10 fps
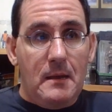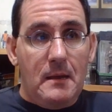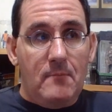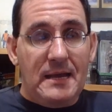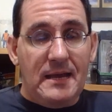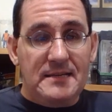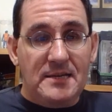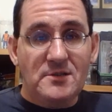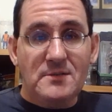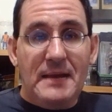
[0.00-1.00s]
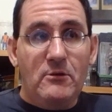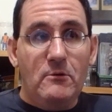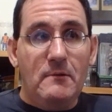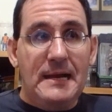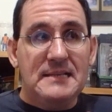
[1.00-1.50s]
Because here's a man
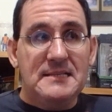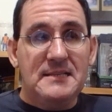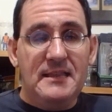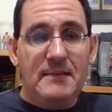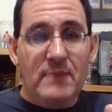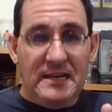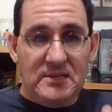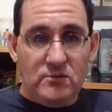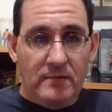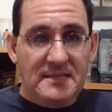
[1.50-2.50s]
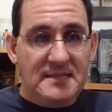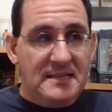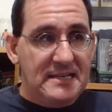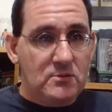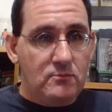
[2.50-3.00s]
who has nothing but his wits and
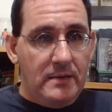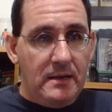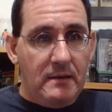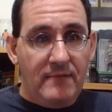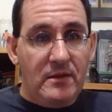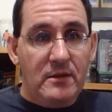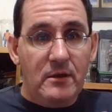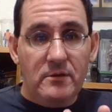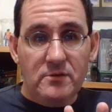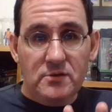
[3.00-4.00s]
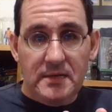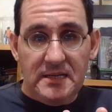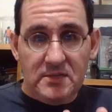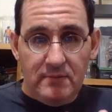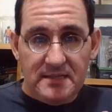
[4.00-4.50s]
his will, even though
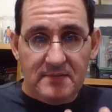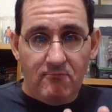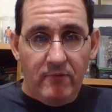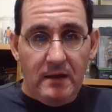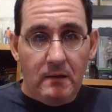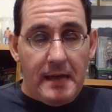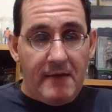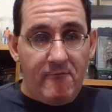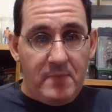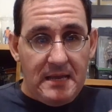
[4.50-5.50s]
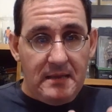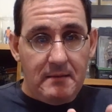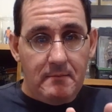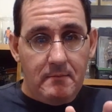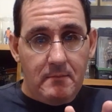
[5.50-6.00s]
his wits and will
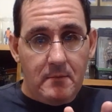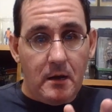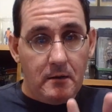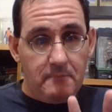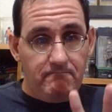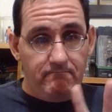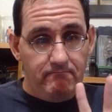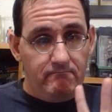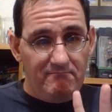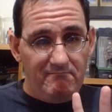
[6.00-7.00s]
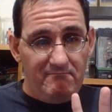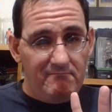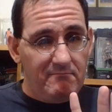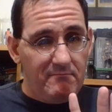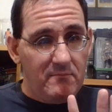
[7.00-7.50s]
are
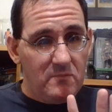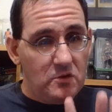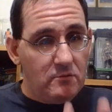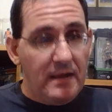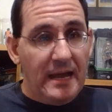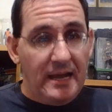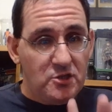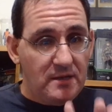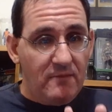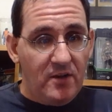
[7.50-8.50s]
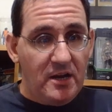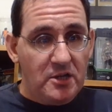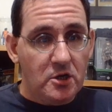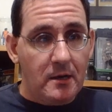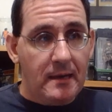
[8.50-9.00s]
deranged and very
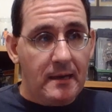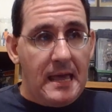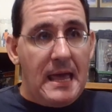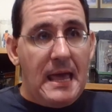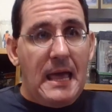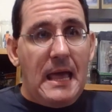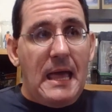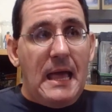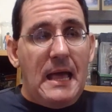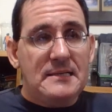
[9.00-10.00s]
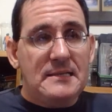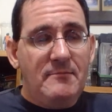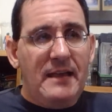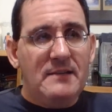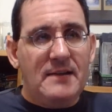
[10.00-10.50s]
dark.
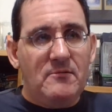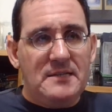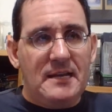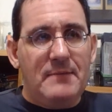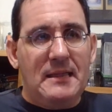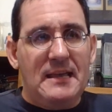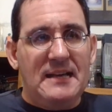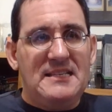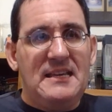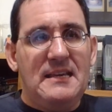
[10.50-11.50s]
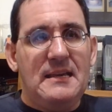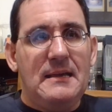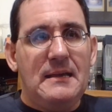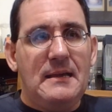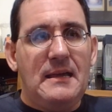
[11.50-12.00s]
Something else I will say about Lex,
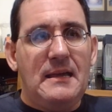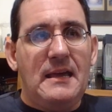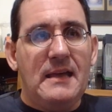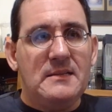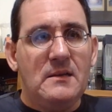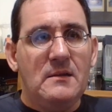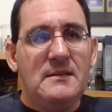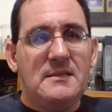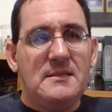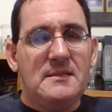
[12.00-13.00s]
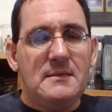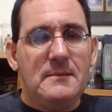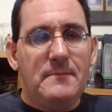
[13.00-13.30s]
he has all this